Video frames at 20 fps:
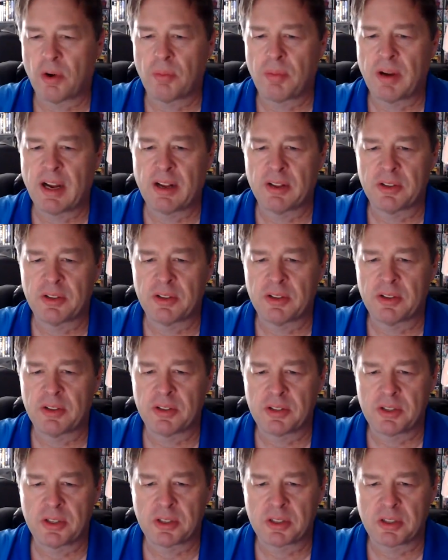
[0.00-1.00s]
pounds
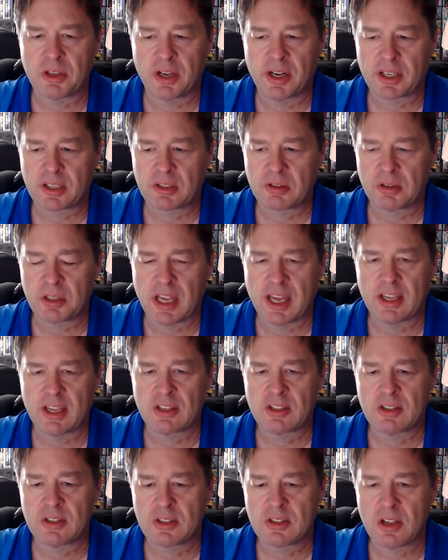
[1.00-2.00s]
just on extra tanks
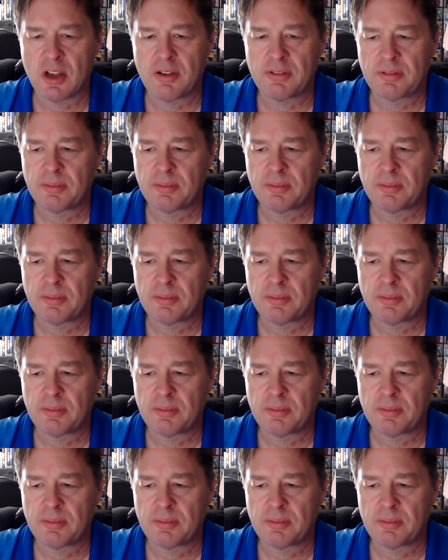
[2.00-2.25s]
and stuff.